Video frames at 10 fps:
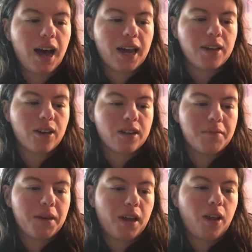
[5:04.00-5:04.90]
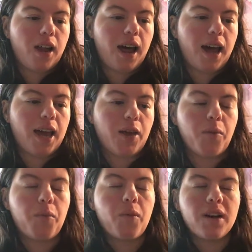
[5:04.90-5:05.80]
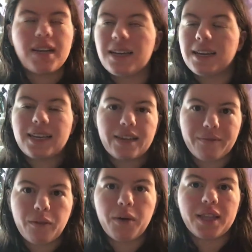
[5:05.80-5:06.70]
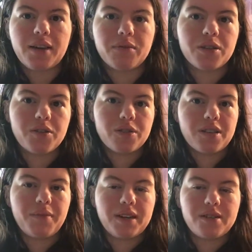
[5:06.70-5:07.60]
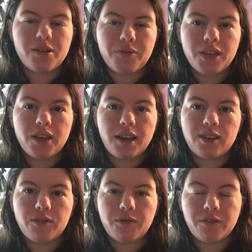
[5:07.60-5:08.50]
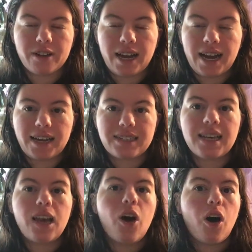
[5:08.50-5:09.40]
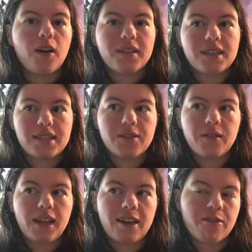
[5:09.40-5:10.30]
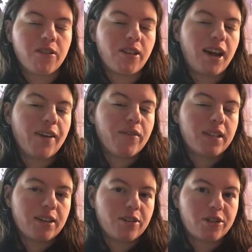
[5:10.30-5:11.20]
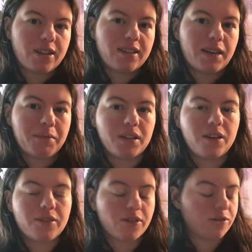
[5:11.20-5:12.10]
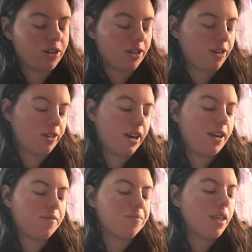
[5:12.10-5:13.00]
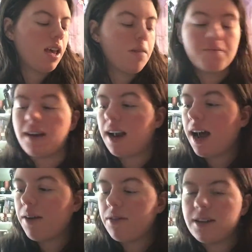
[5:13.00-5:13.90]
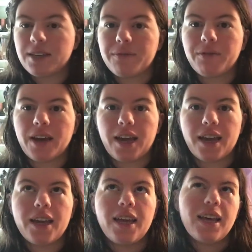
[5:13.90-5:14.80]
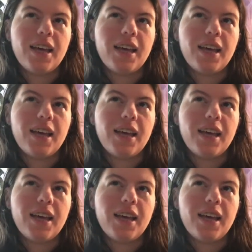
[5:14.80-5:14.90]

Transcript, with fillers: I got in the mail, I won in a giveaway that was hosted by Sophie uh, over at all things equilateral. I will link her channel down below. Go check her out. But I want to give away